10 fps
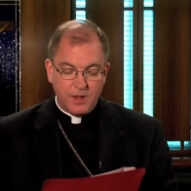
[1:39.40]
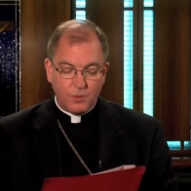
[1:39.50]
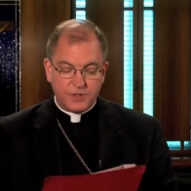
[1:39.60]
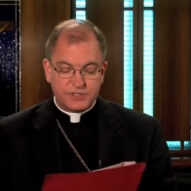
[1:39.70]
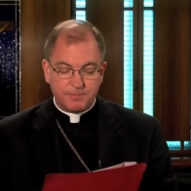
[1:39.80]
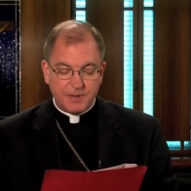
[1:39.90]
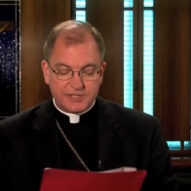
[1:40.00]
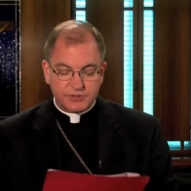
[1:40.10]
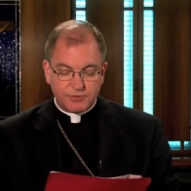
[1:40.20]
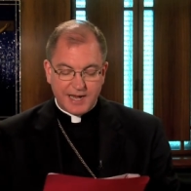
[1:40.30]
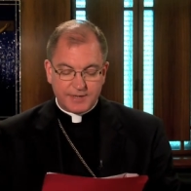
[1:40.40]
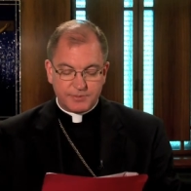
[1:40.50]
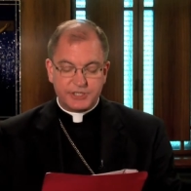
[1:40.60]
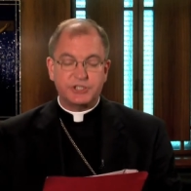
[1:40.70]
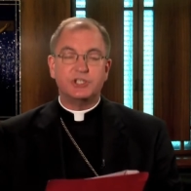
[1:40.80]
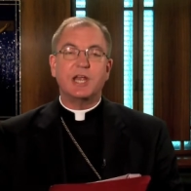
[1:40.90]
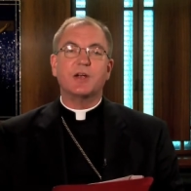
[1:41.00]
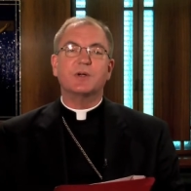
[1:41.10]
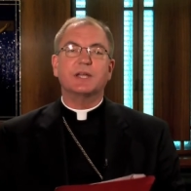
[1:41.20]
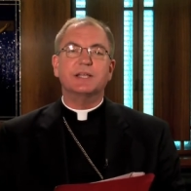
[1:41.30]
was a bus ride we
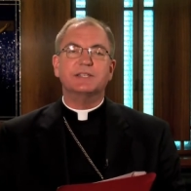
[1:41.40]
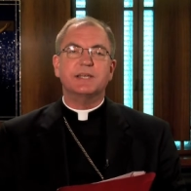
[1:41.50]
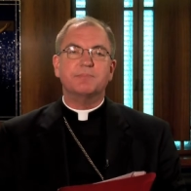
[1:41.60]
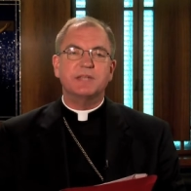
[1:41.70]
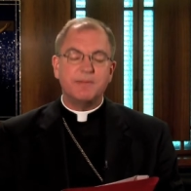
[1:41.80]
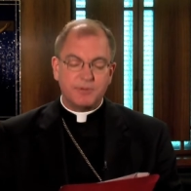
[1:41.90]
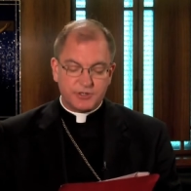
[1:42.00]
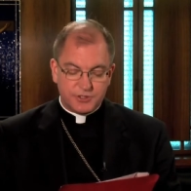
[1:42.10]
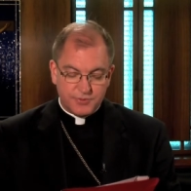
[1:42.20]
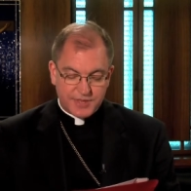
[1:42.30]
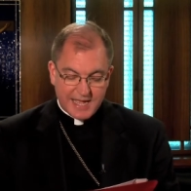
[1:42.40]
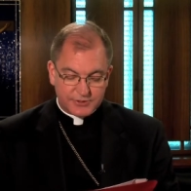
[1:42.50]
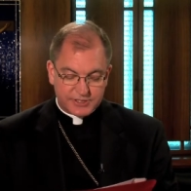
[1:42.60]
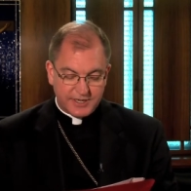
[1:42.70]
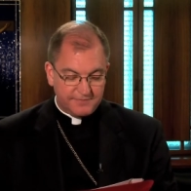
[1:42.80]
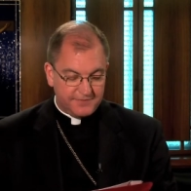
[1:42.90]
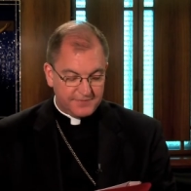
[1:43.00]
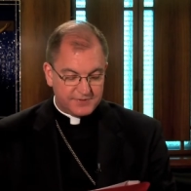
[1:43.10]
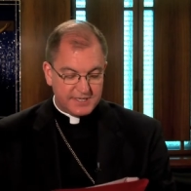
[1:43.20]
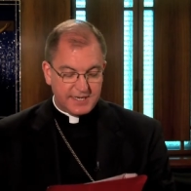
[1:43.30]
shared in September
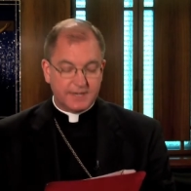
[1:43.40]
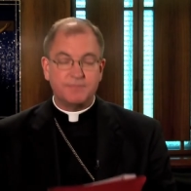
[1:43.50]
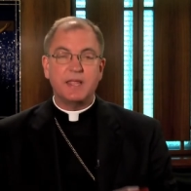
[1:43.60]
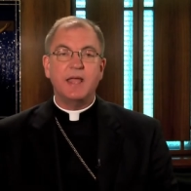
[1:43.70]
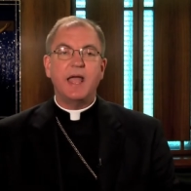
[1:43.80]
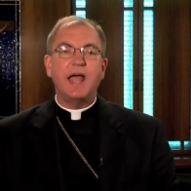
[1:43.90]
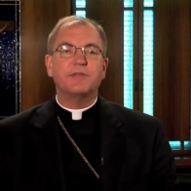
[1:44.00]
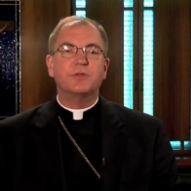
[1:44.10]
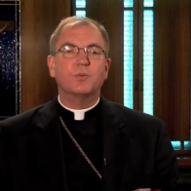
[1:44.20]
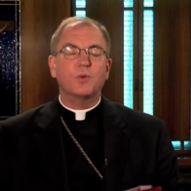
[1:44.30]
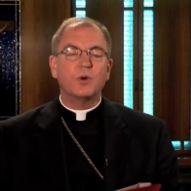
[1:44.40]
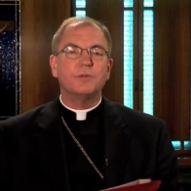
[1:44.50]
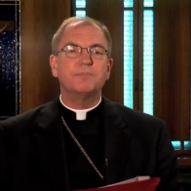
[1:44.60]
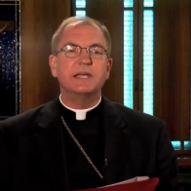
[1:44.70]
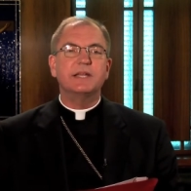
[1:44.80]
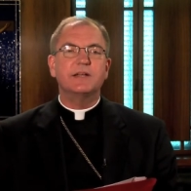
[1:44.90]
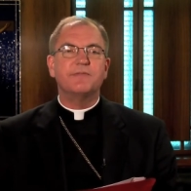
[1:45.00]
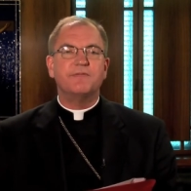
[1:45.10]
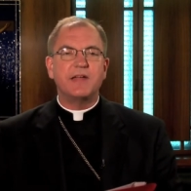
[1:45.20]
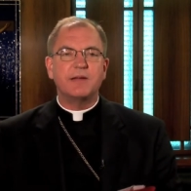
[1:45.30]
2015 at the World Meeting
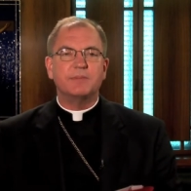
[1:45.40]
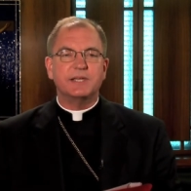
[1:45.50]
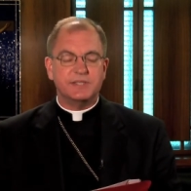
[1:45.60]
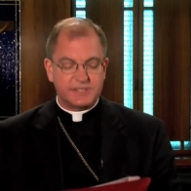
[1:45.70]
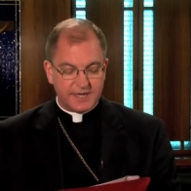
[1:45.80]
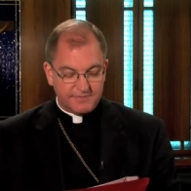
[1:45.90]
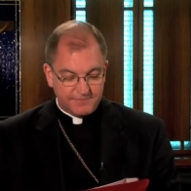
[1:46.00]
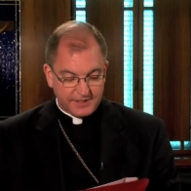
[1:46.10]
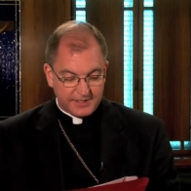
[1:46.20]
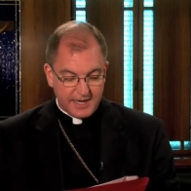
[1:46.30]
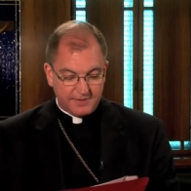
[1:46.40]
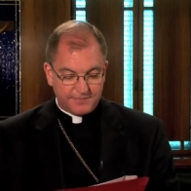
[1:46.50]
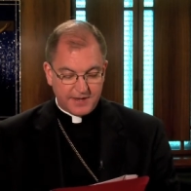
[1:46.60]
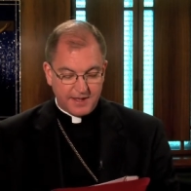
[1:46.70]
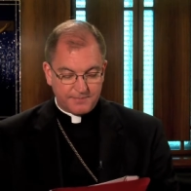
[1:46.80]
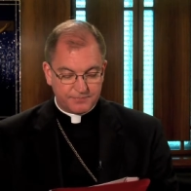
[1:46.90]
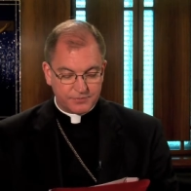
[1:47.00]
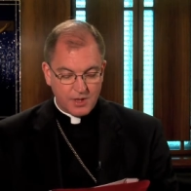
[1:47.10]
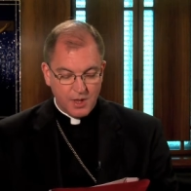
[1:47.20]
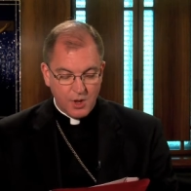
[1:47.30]
of Families in Philadelphia.
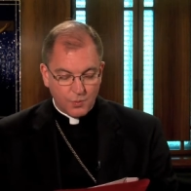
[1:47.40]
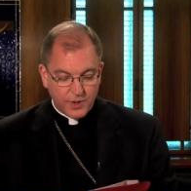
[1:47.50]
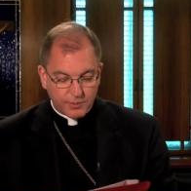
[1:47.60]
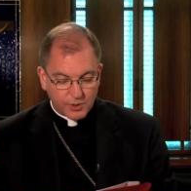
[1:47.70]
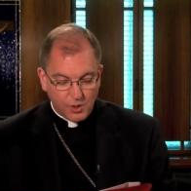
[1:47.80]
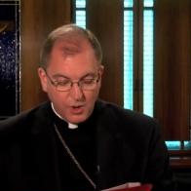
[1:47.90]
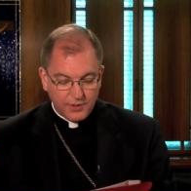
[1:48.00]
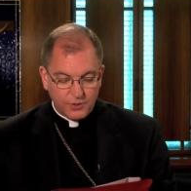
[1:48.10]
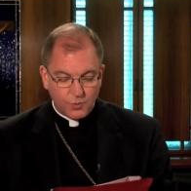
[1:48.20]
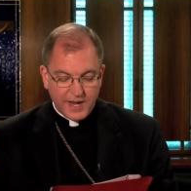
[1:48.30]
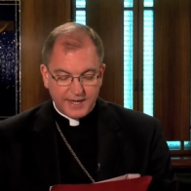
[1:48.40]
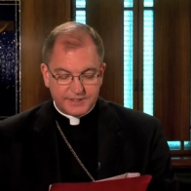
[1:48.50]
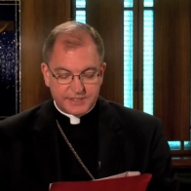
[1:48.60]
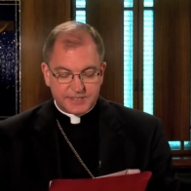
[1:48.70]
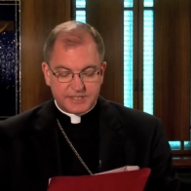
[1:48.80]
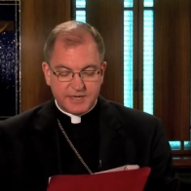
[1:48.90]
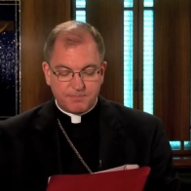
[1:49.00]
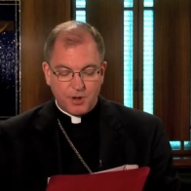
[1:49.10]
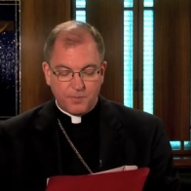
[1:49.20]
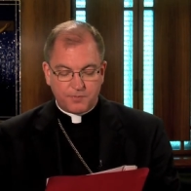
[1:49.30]
We were on the way to see
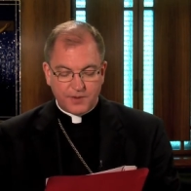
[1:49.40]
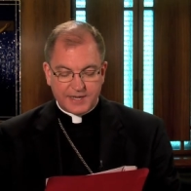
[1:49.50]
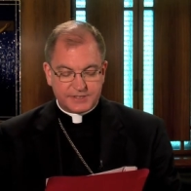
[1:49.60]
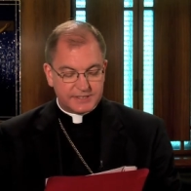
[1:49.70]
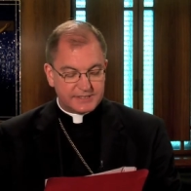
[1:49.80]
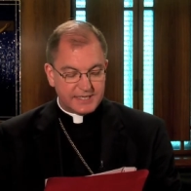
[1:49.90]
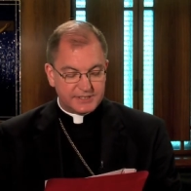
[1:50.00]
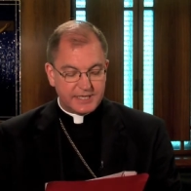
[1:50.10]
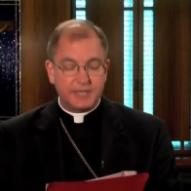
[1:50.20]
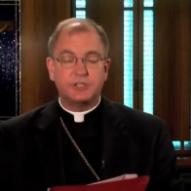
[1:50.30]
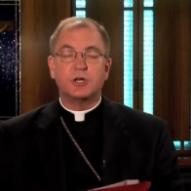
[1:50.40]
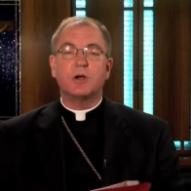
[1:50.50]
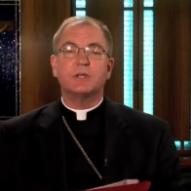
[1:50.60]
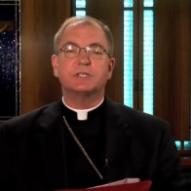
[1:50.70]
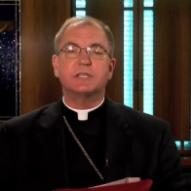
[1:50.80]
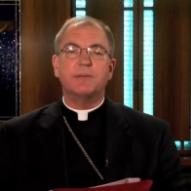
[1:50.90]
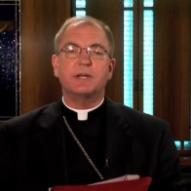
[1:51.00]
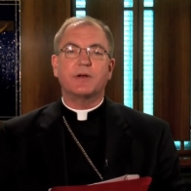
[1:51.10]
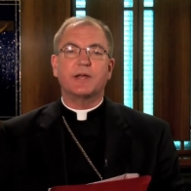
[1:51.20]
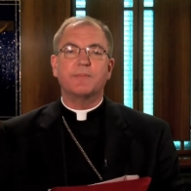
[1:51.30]
Pope Francis at St. Charles
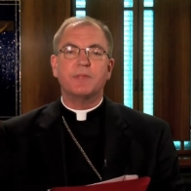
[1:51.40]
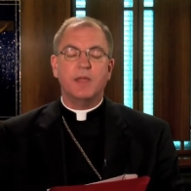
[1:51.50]
Seminary